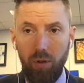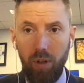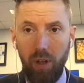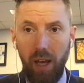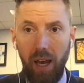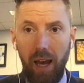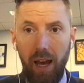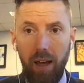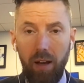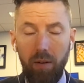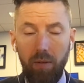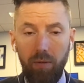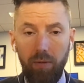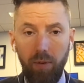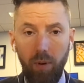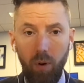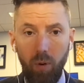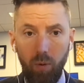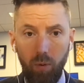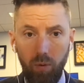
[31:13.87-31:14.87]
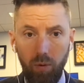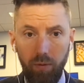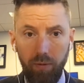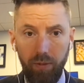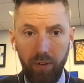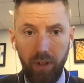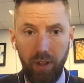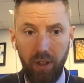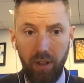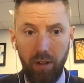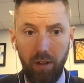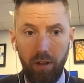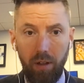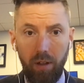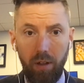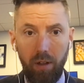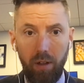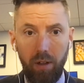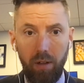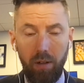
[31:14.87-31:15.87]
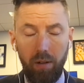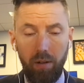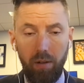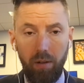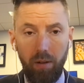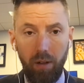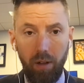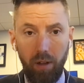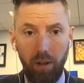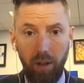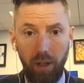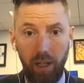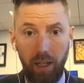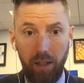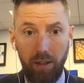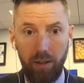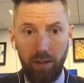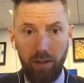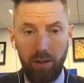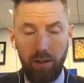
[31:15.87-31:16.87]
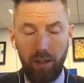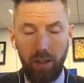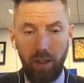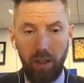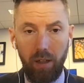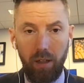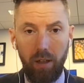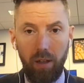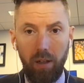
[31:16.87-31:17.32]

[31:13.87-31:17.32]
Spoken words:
head of Ogilvy, the agency.